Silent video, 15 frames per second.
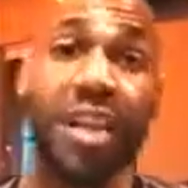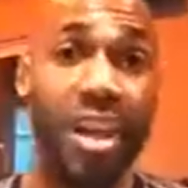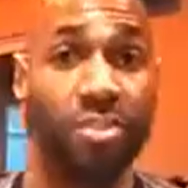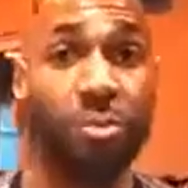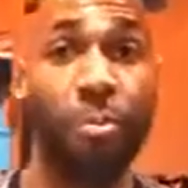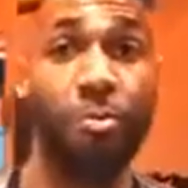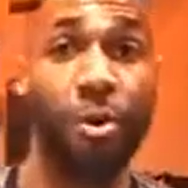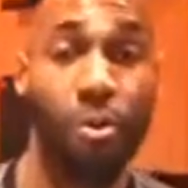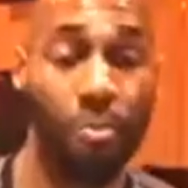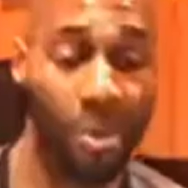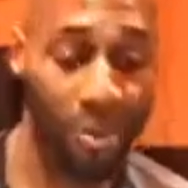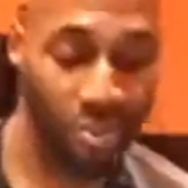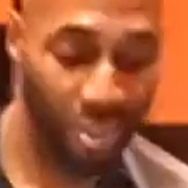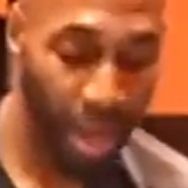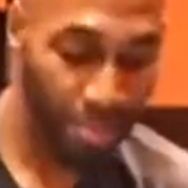That's what
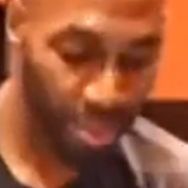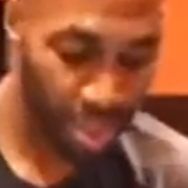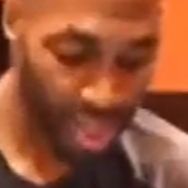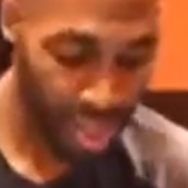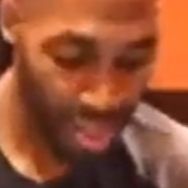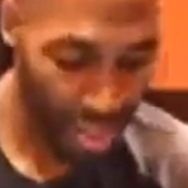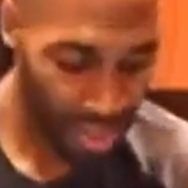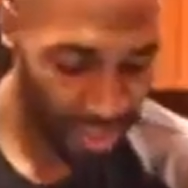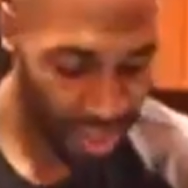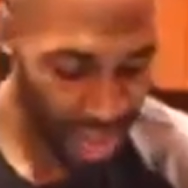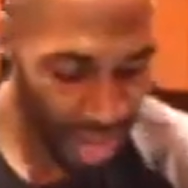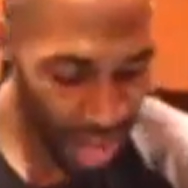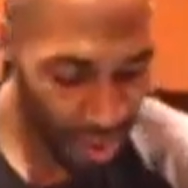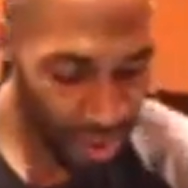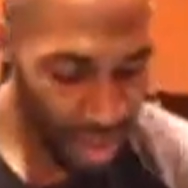proprioception is.
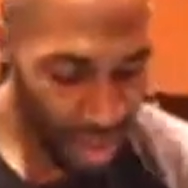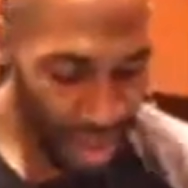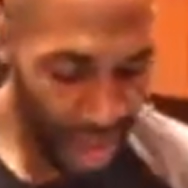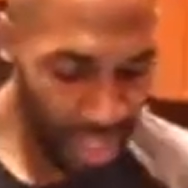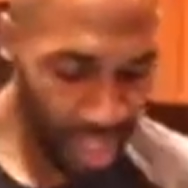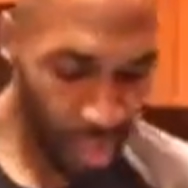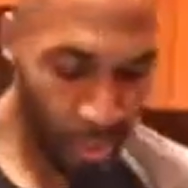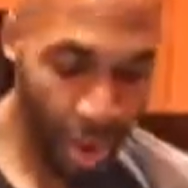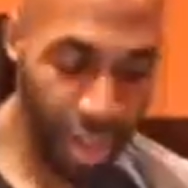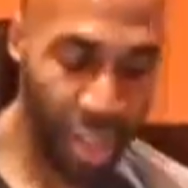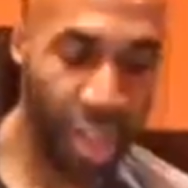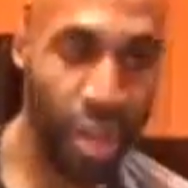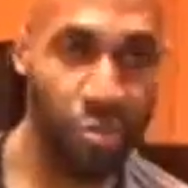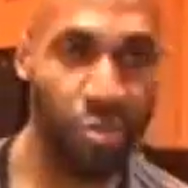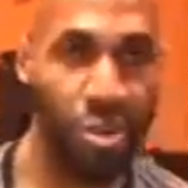Now, I just wanted to
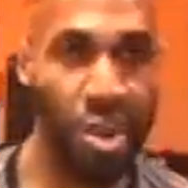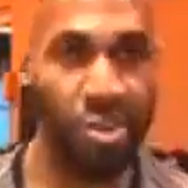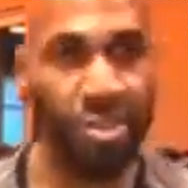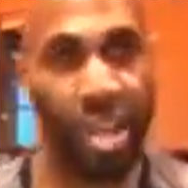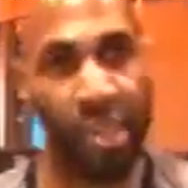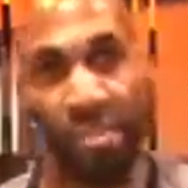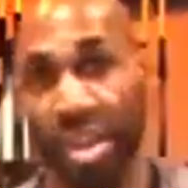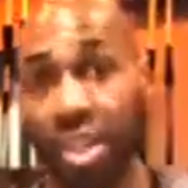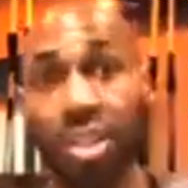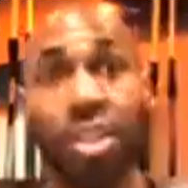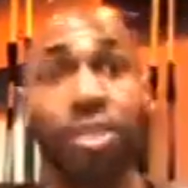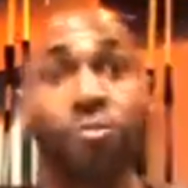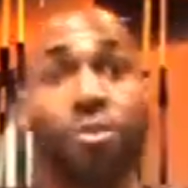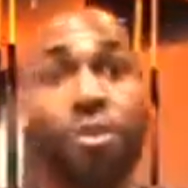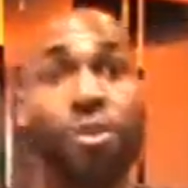go through those
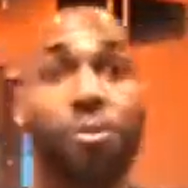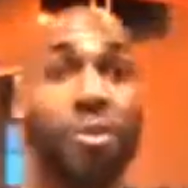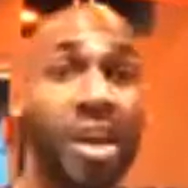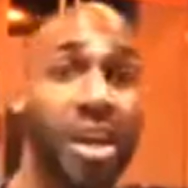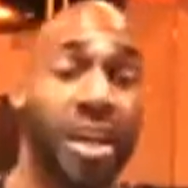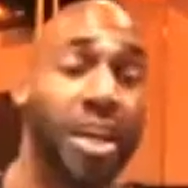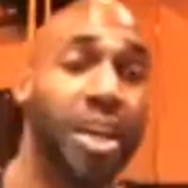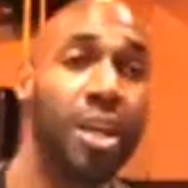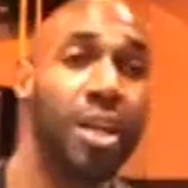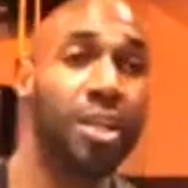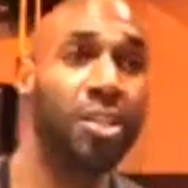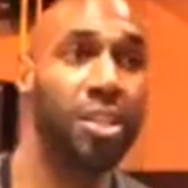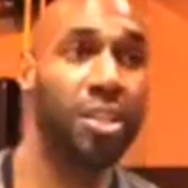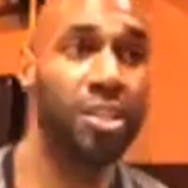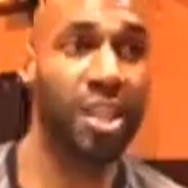definitions real quick
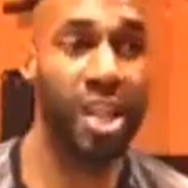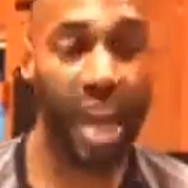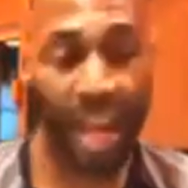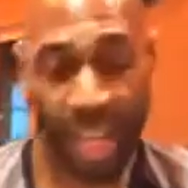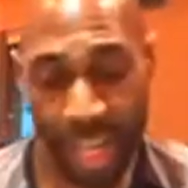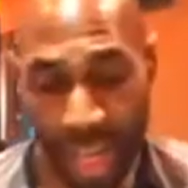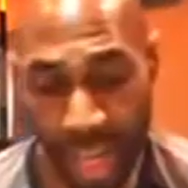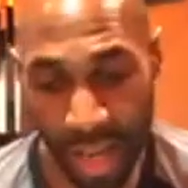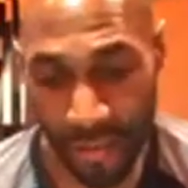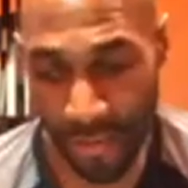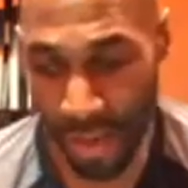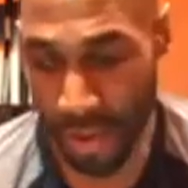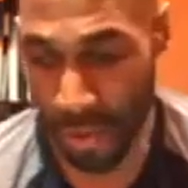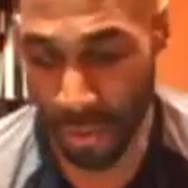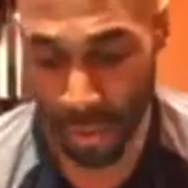just to kind of give
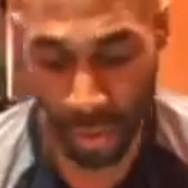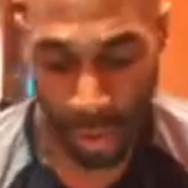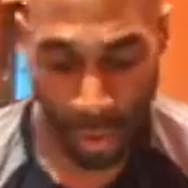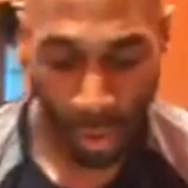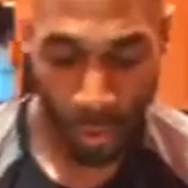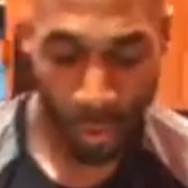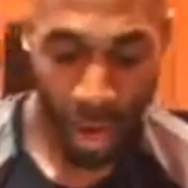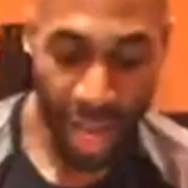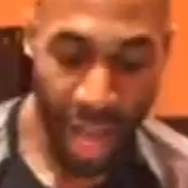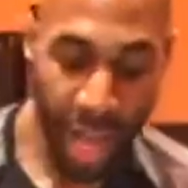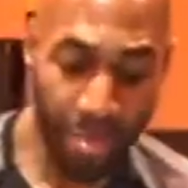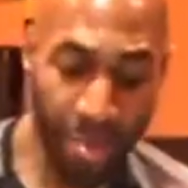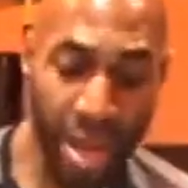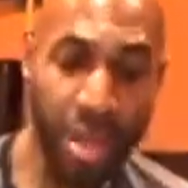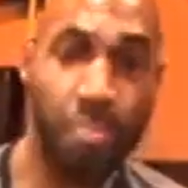you what
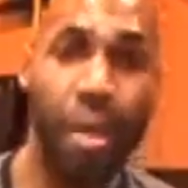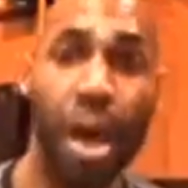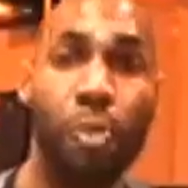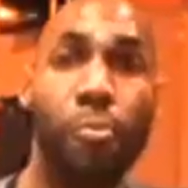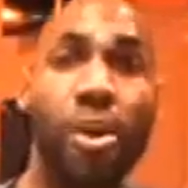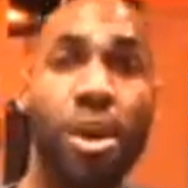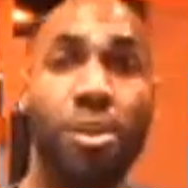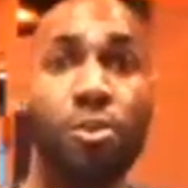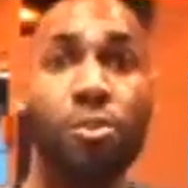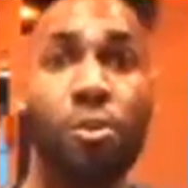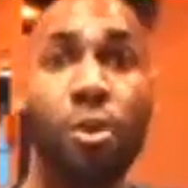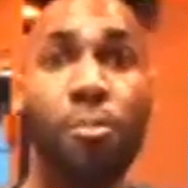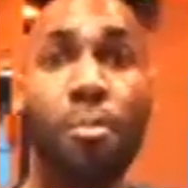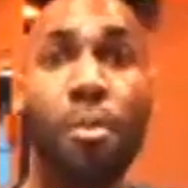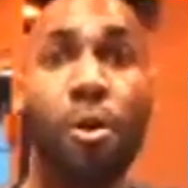I meant by what
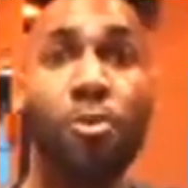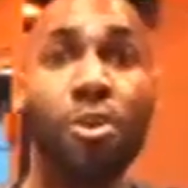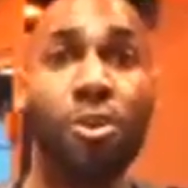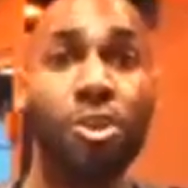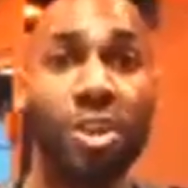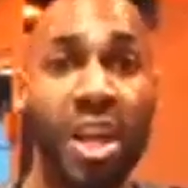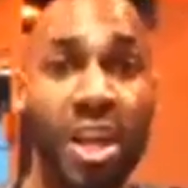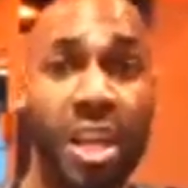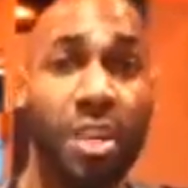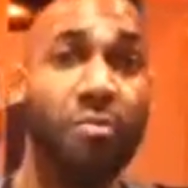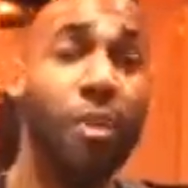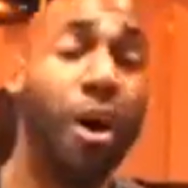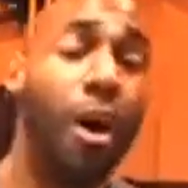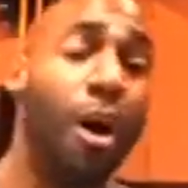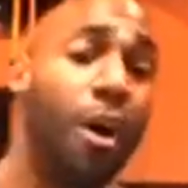neuromotor training
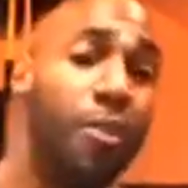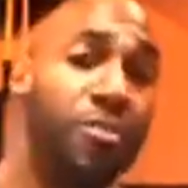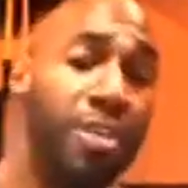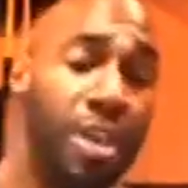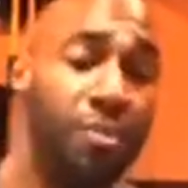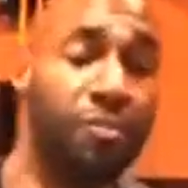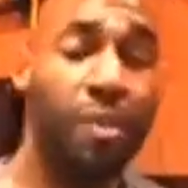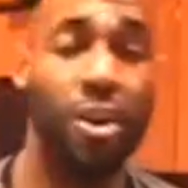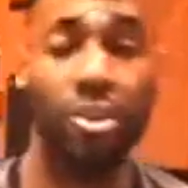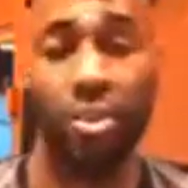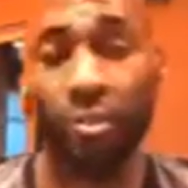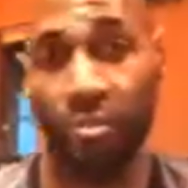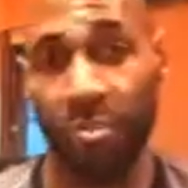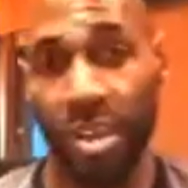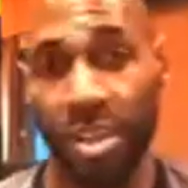involves and
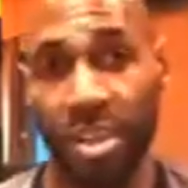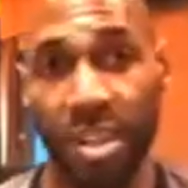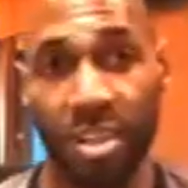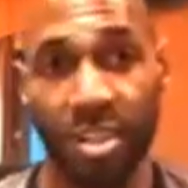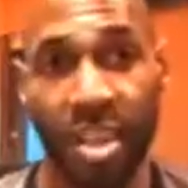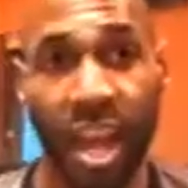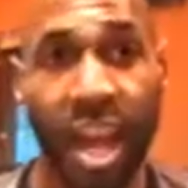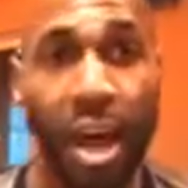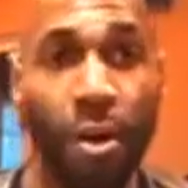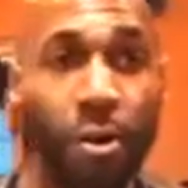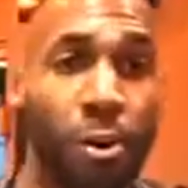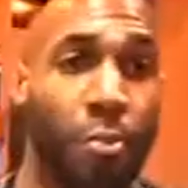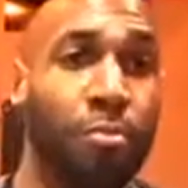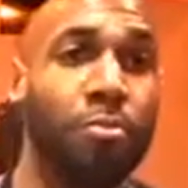functional fitness. Now,